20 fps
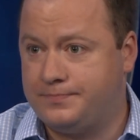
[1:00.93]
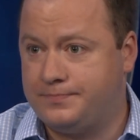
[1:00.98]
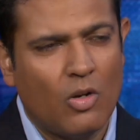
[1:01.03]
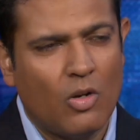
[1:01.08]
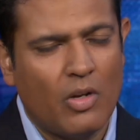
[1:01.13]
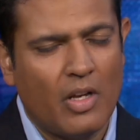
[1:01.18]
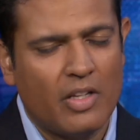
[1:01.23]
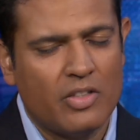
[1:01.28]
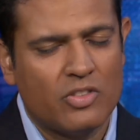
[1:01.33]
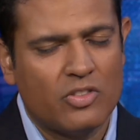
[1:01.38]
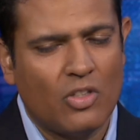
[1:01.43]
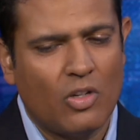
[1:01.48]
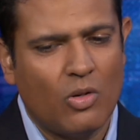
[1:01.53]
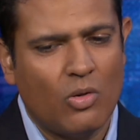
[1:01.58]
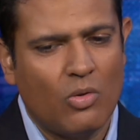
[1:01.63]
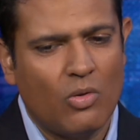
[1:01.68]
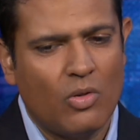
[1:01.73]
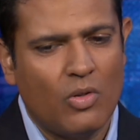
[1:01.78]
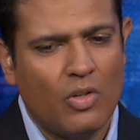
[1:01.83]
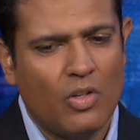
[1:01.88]
Okay,
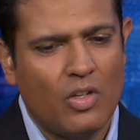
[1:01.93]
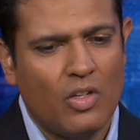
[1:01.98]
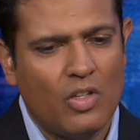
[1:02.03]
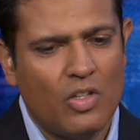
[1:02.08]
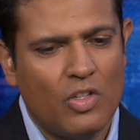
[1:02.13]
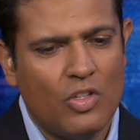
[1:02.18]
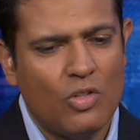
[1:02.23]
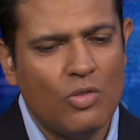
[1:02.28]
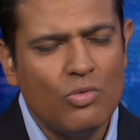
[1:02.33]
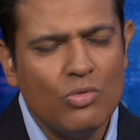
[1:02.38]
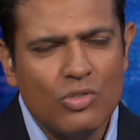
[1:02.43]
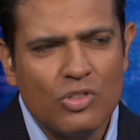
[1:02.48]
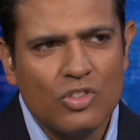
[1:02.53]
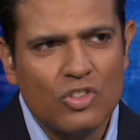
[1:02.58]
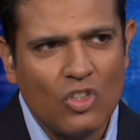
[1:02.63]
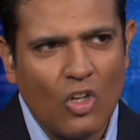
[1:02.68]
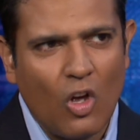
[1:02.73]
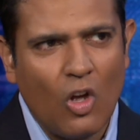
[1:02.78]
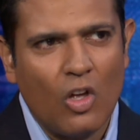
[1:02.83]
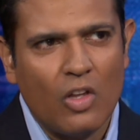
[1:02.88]
so you
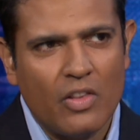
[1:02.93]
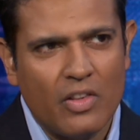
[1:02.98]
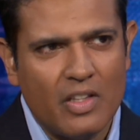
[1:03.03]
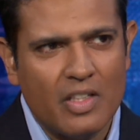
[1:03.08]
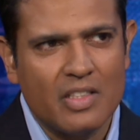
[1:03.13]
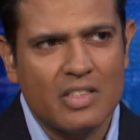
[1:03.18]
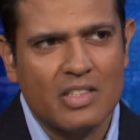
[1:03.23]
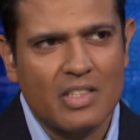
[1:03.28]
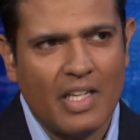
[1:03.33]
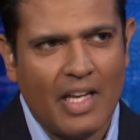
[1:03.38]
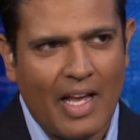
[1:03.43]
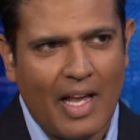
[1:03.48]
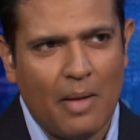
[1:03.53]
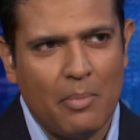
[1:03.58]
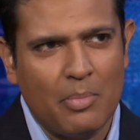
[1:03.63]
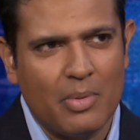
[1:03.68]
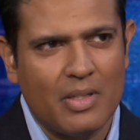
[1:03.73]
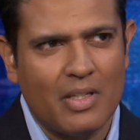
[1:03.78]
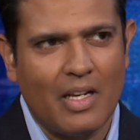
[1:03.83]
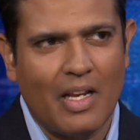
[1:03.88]
saw this
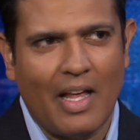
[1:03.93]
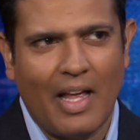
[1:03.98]
happen